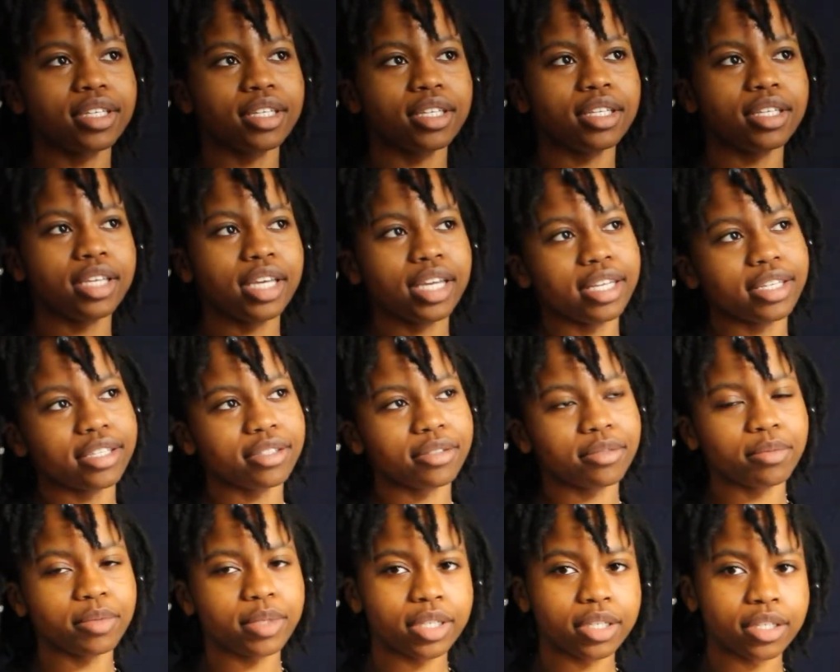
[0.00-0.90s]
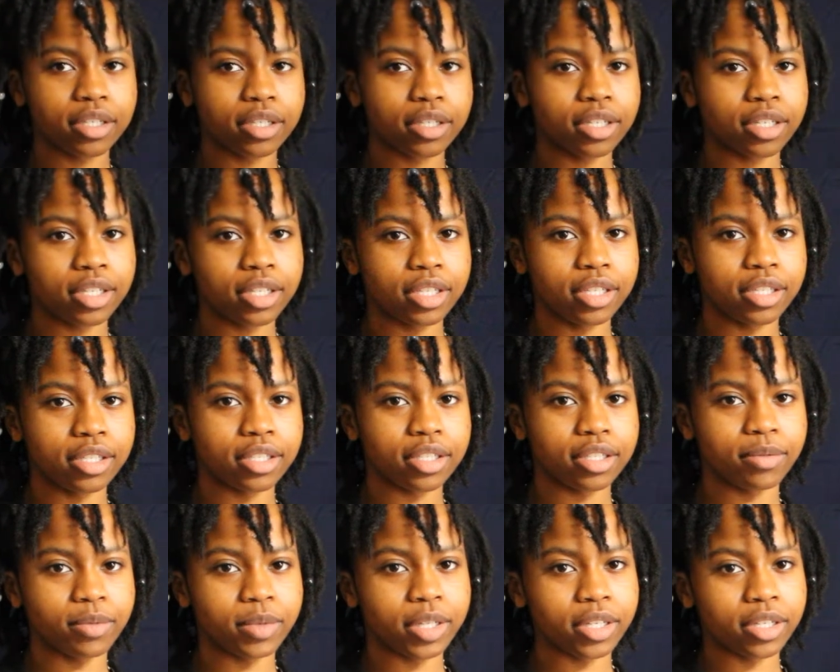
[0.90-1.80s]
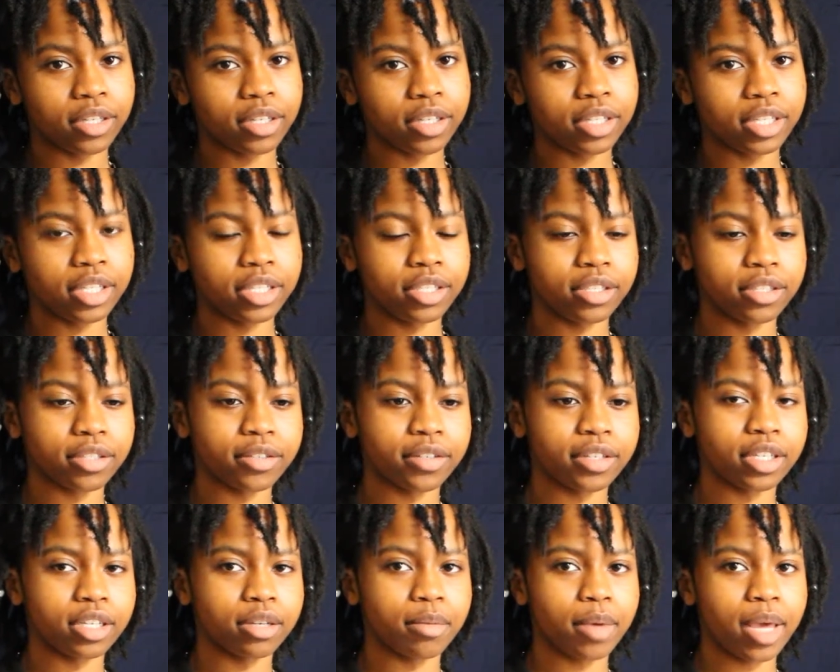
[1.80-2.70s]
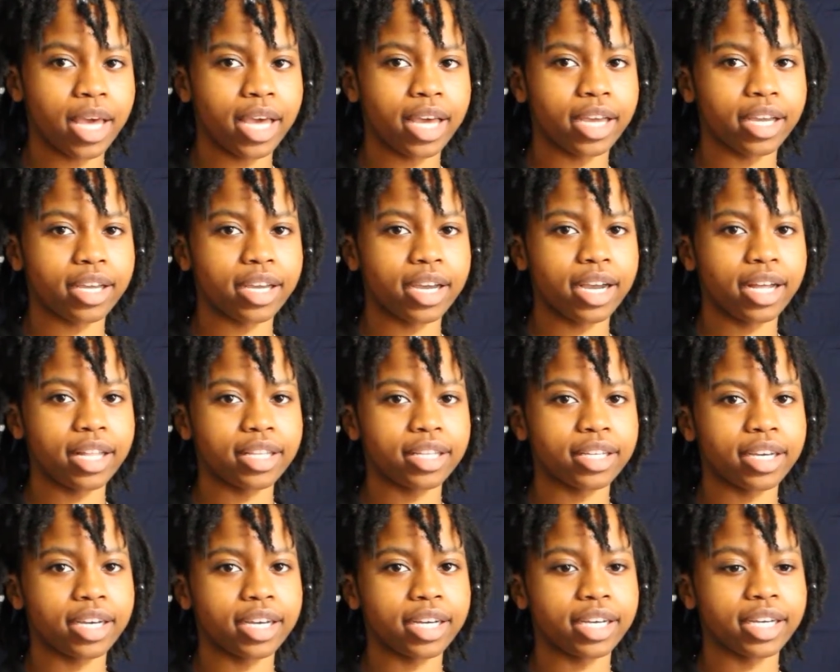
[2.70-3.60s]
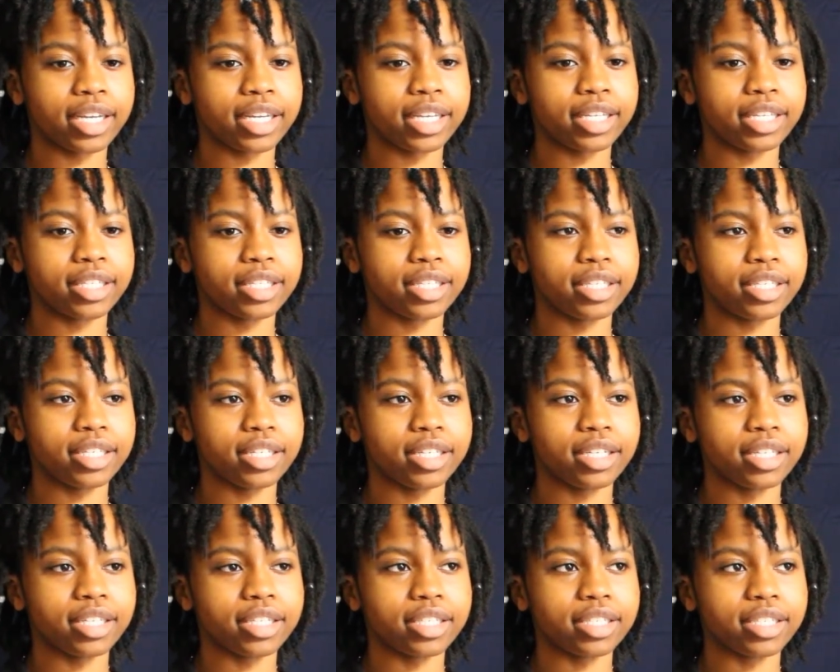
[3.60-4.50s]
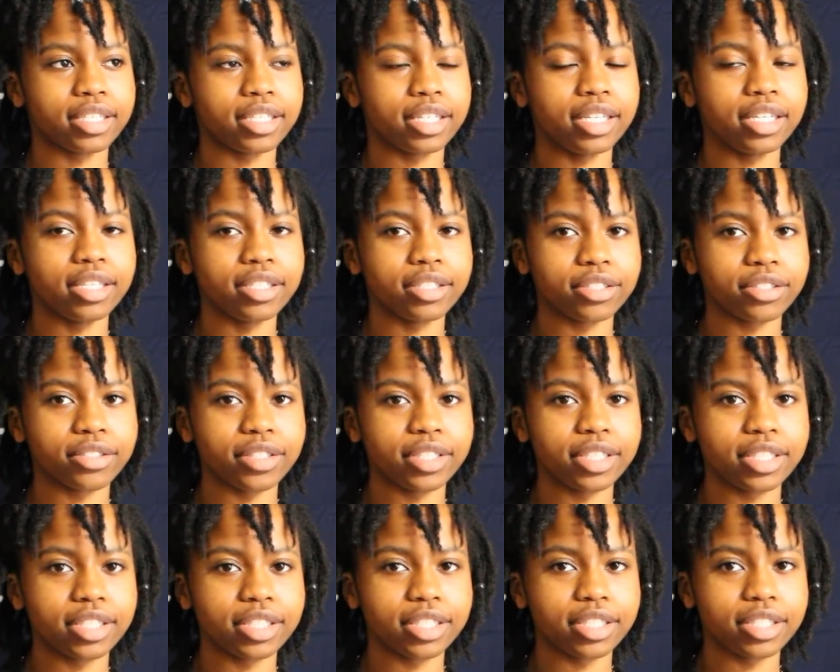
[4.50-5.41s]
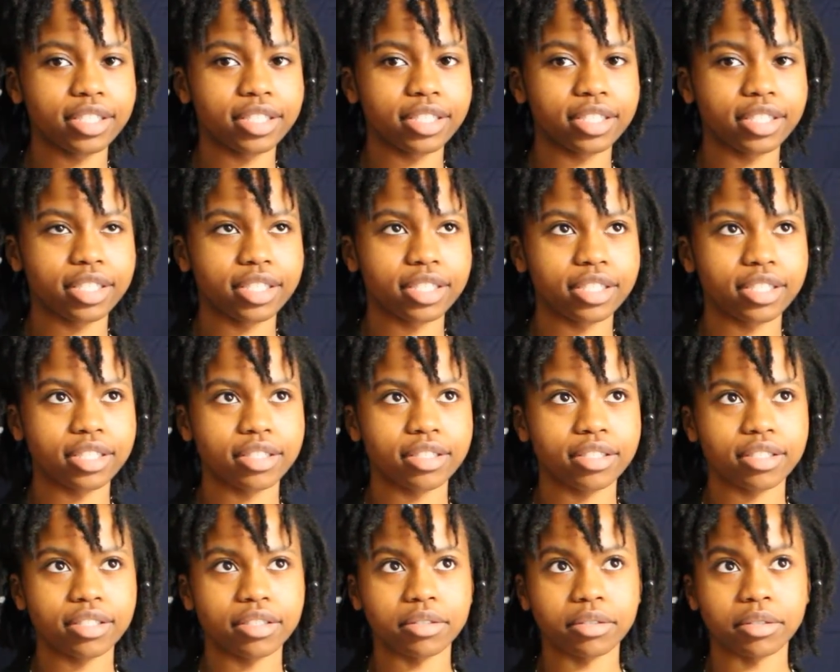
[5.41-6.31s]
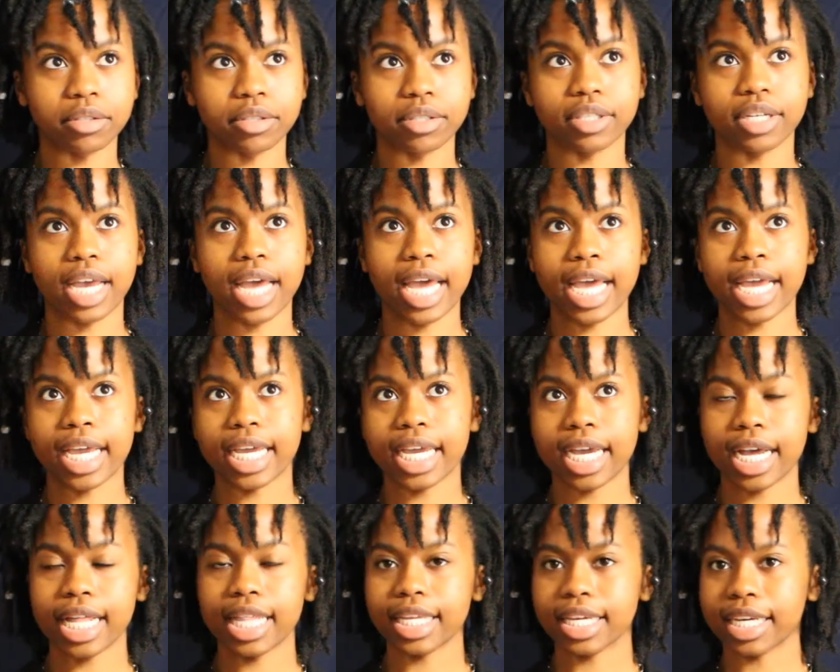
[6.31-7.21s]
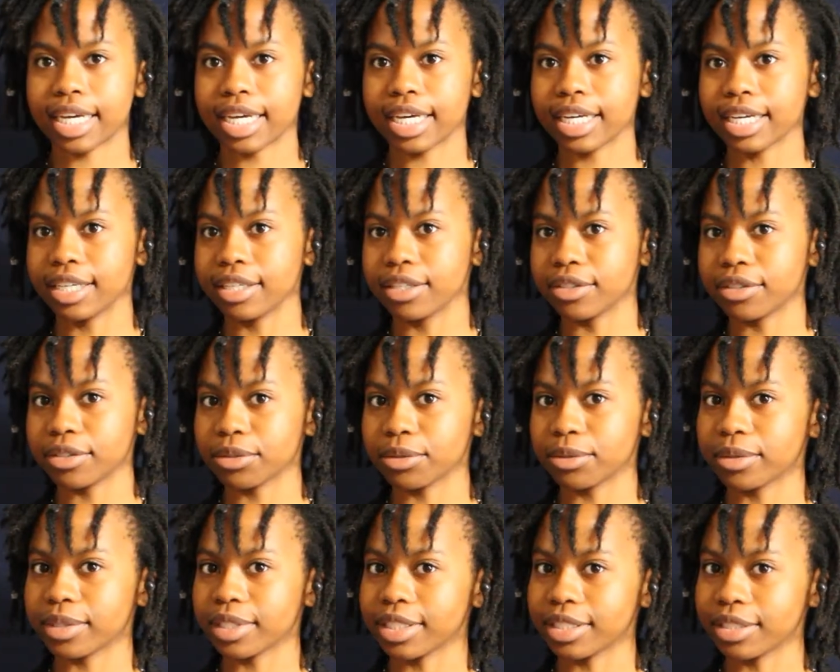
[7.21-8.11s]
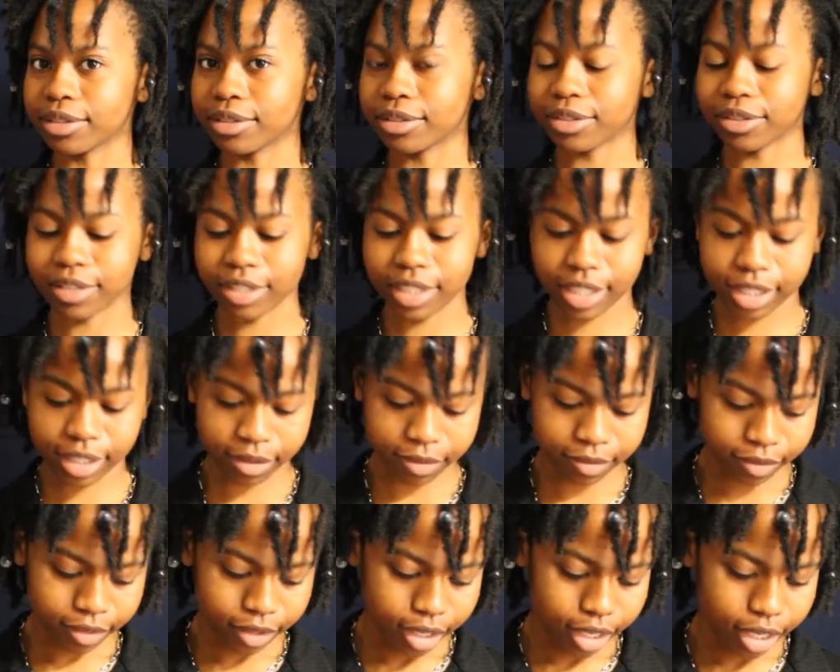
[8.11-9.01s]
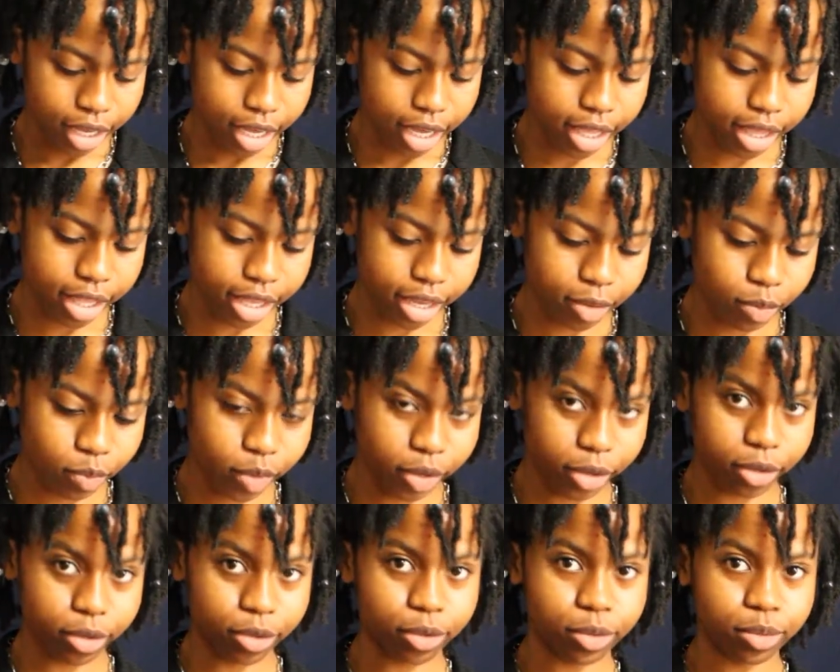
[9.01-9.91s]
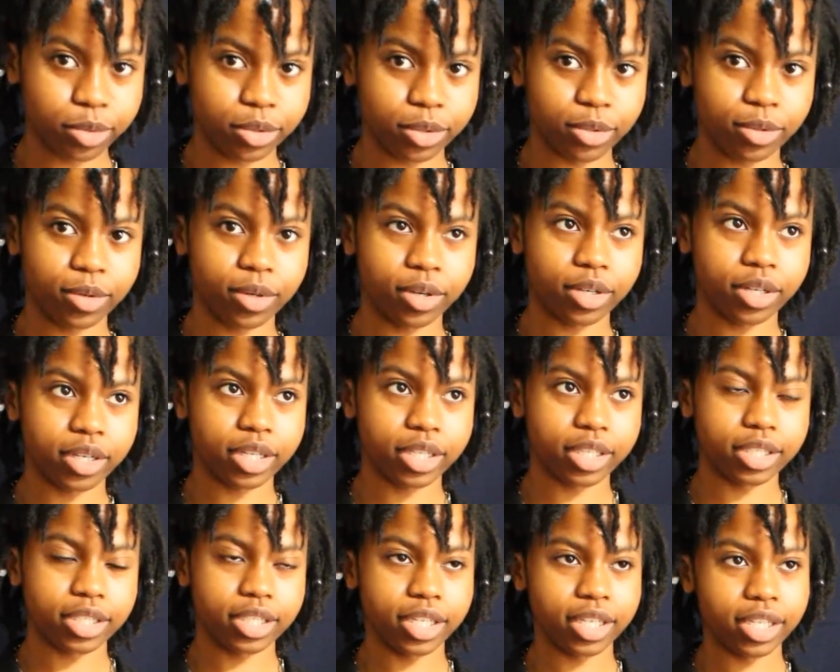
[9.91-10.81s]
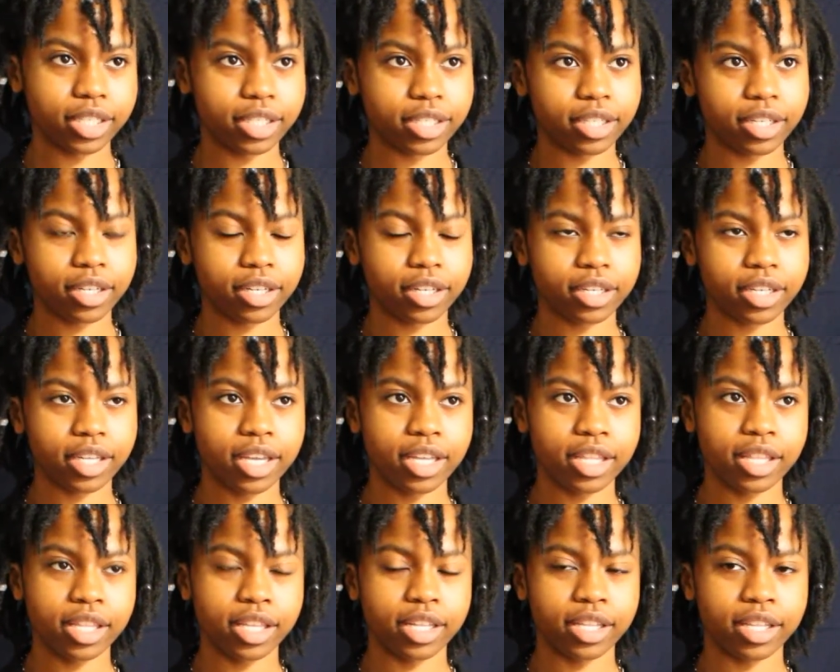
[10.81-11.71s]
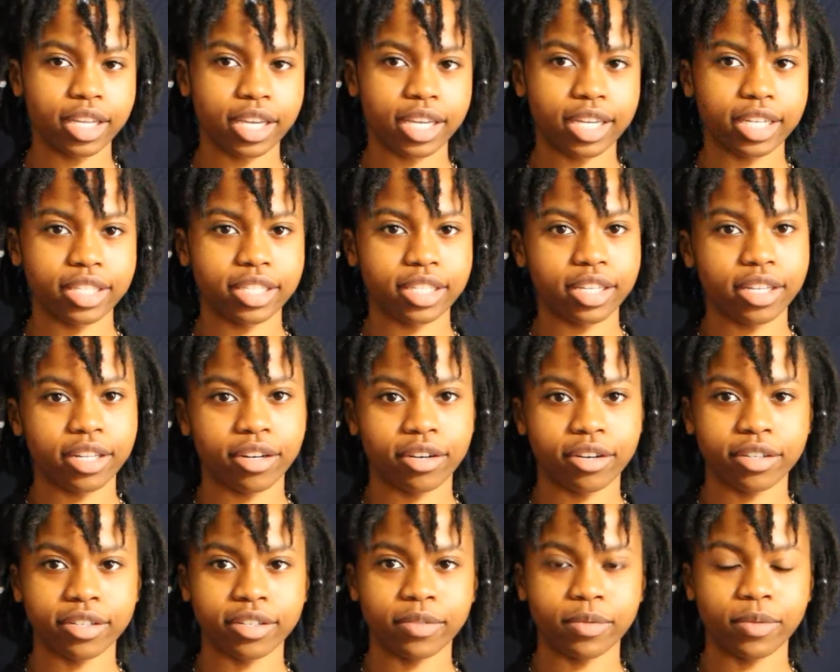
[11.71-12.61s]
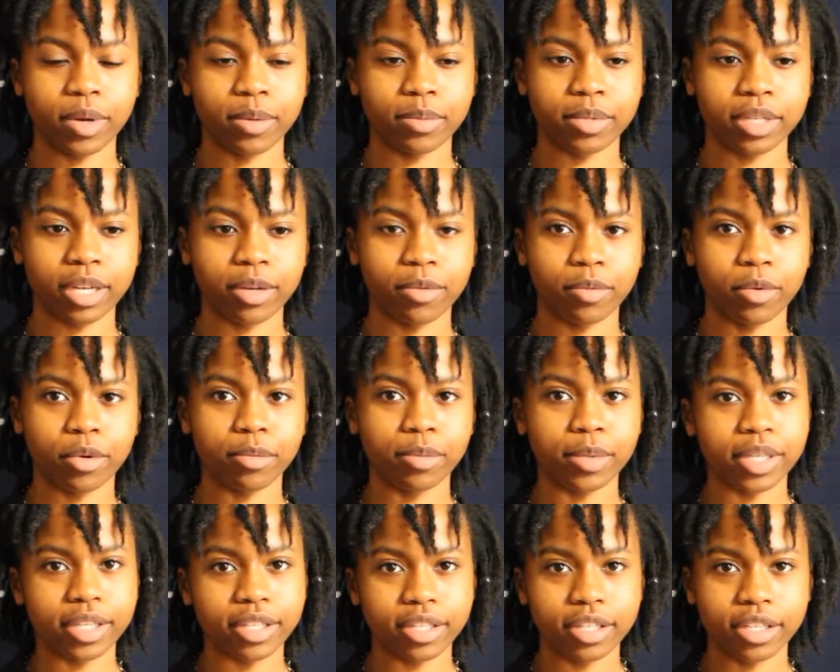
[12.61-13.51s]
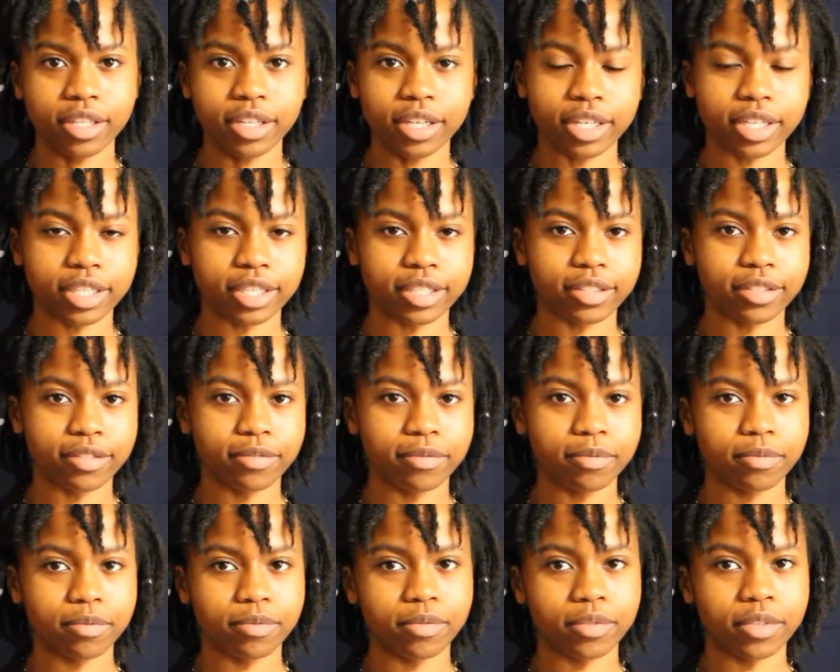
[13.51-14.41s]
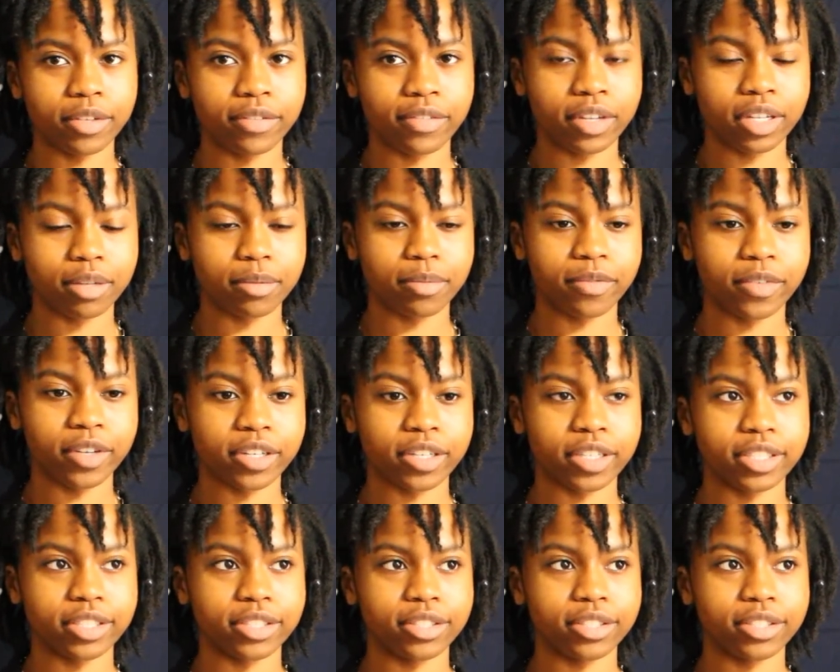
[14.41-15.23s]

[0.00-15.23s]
Yes, we are on Instagram at Kyla Kai Illustrates, or at Kyla Kai _illustrate, and then we are also on TikTok, and then like I said, our website will be developed very